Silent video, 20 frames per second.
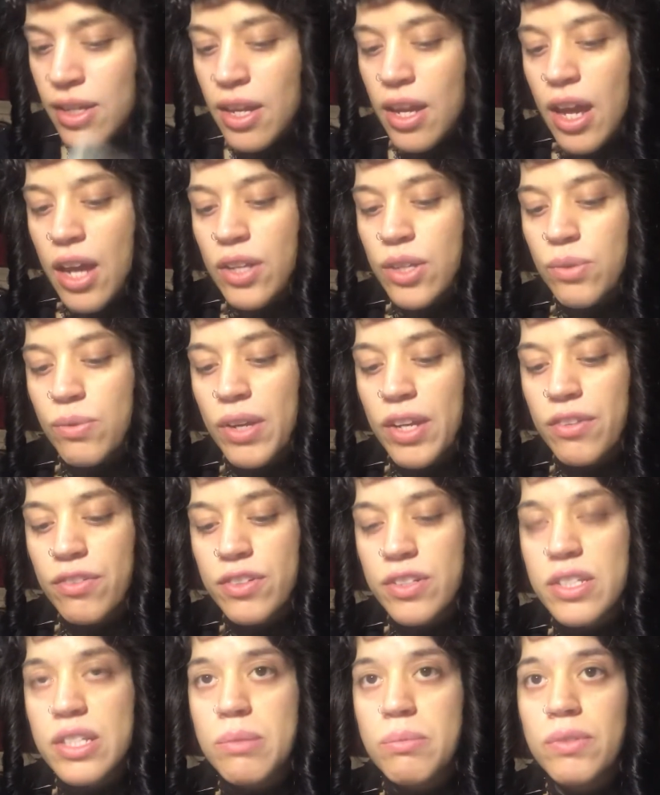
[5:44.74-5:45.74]
I don't know why, for
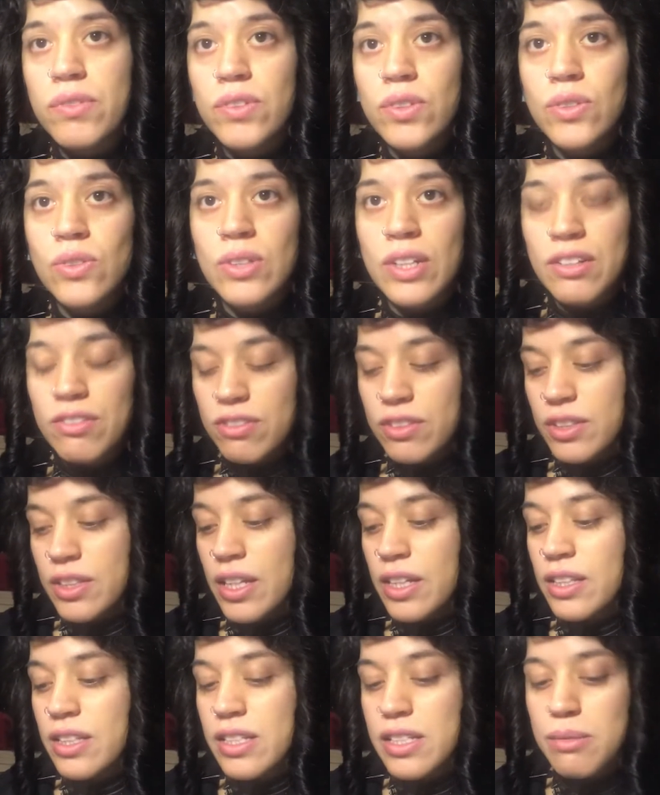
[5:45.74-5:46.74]
some of you, I feel
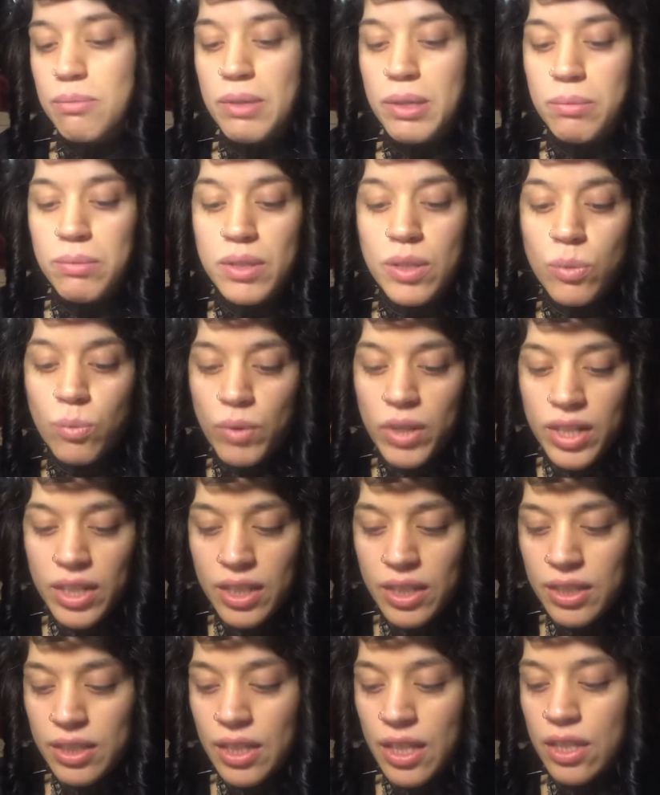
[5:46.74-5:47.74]
like this may be a
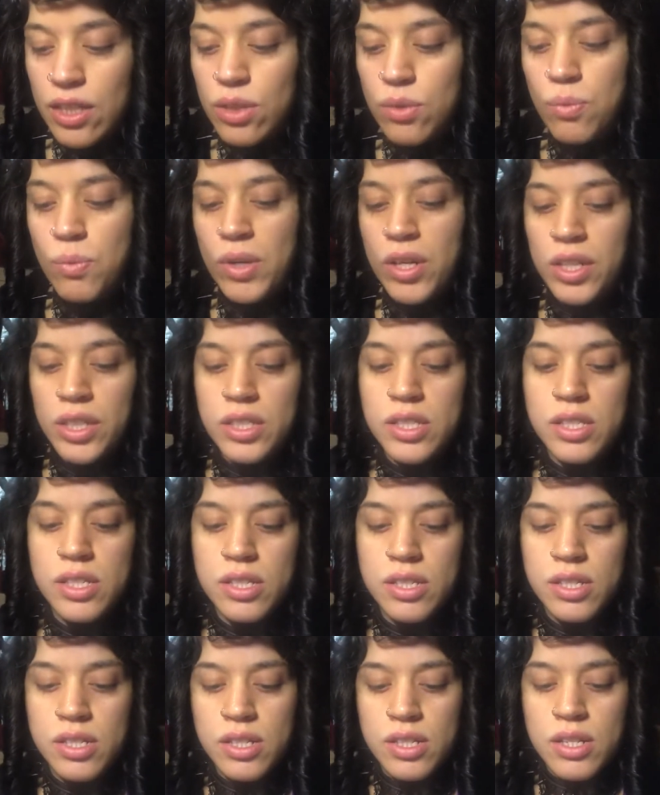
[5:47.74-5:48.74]
wedding that you
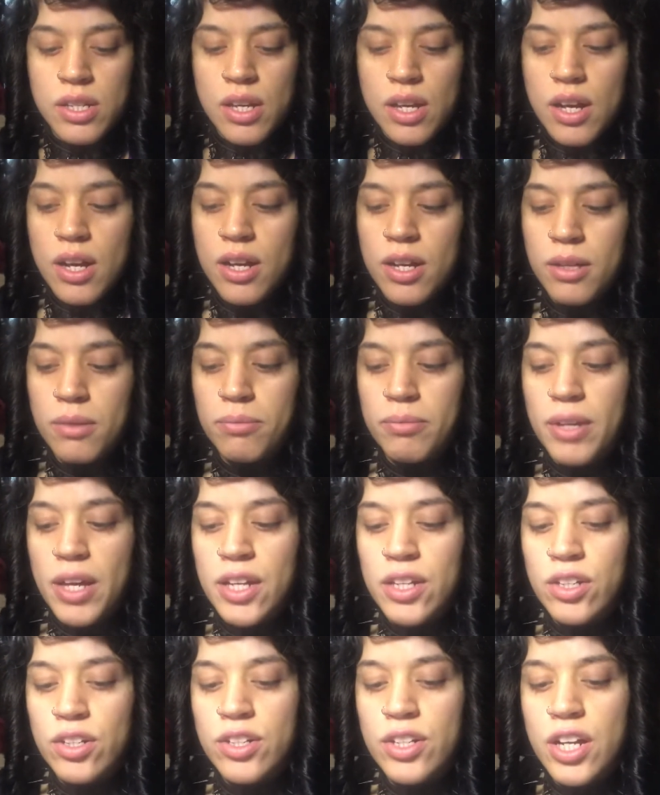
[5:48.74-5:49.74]
want, um,
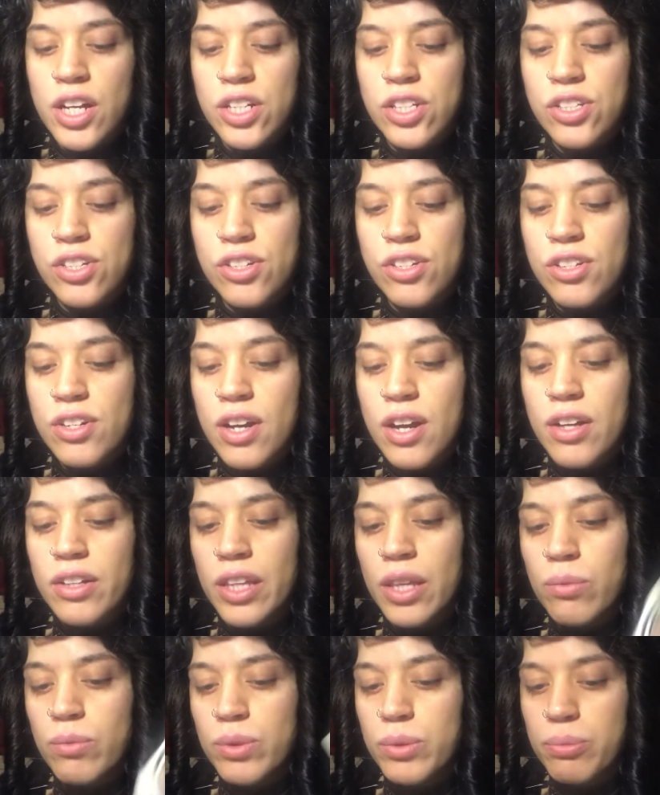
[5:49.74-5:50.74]
and you're not sure how
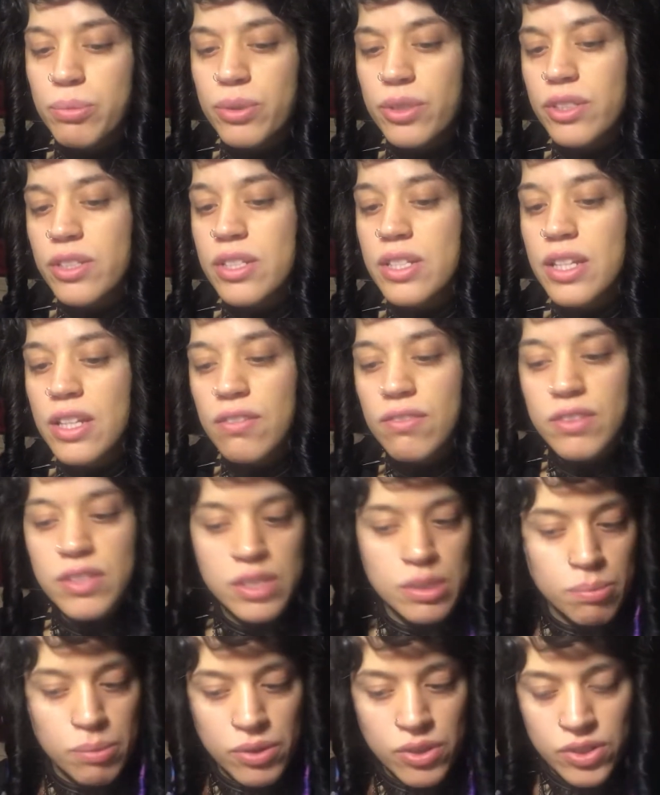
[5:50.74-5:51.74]
they will perceive
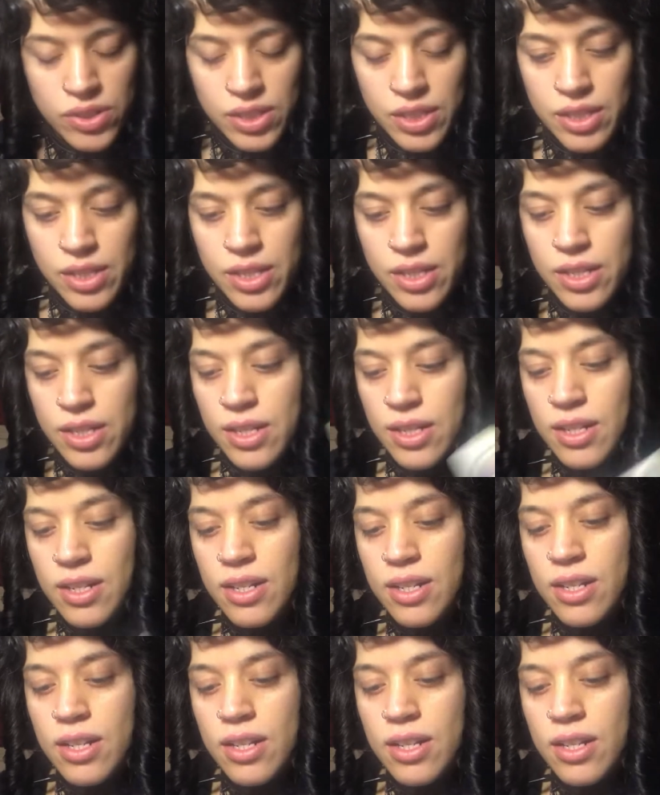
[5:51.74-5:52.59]
this person.